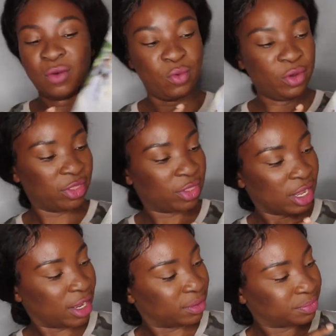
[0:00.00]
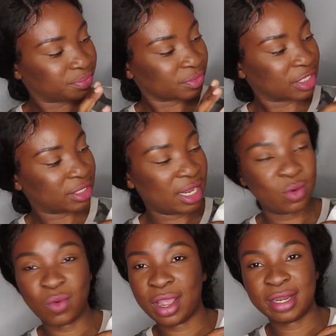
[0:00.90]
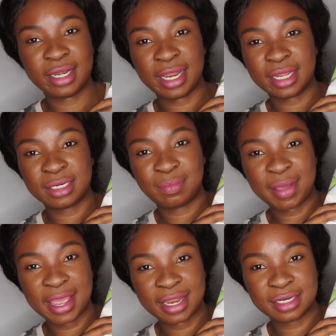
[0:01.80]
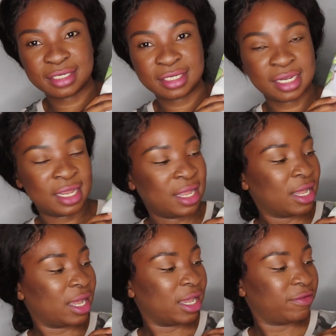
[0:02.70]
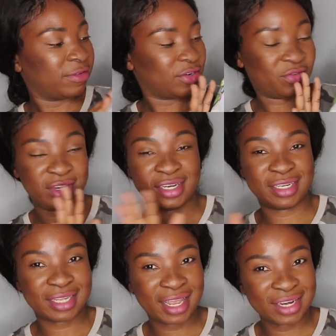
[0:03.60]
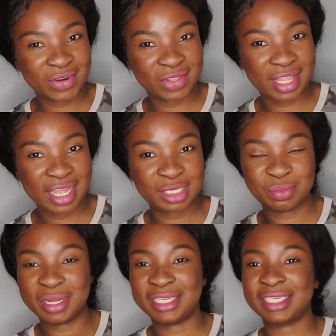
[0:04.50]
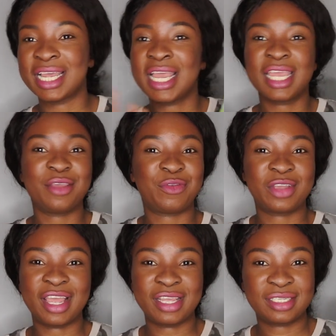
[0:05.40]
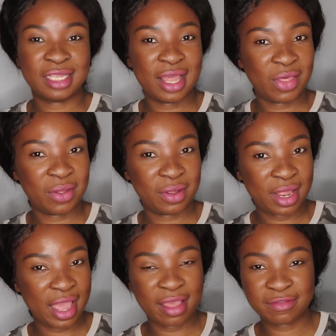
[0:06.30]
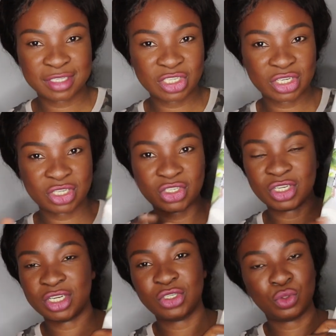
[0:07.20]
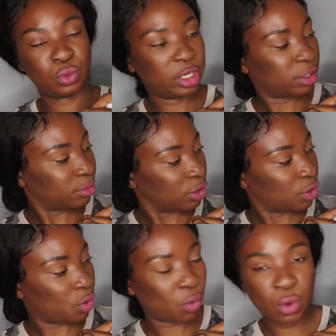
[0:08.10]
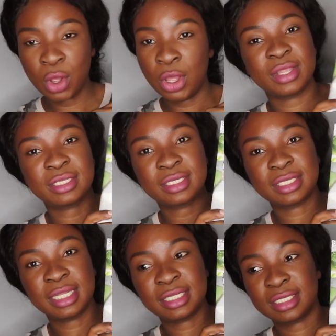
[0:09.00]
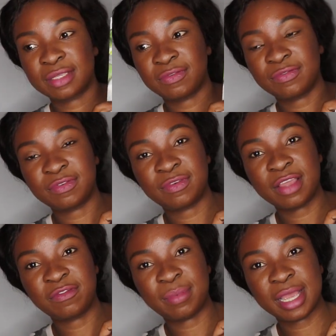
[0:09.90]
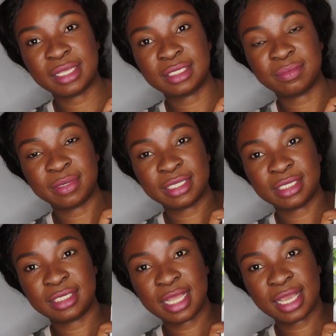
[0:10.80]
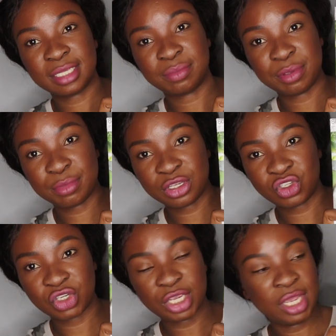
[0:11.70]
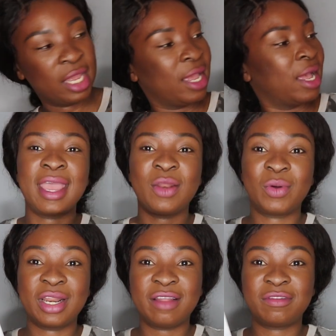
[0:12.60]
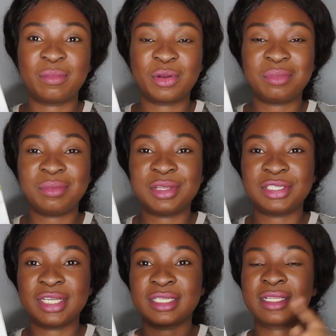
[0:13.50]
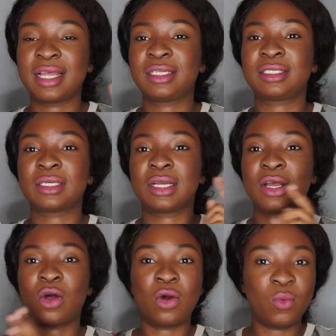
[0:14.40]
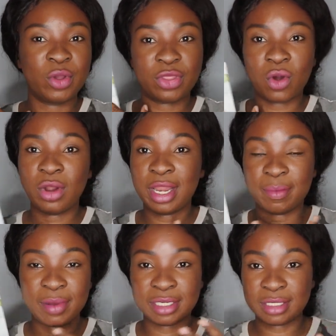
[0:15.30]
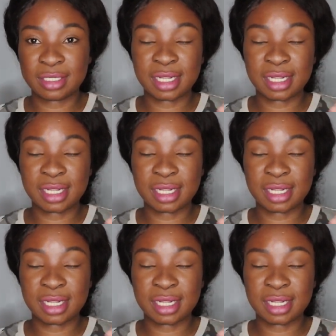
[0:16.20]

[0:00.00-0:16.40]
with a wide leg pen. I haven't really decided on that, but if you guys have suggestion, do let me know. This is 8655 by Simplicity X Mimi G, and what I love about Mimi G is that with all her patterns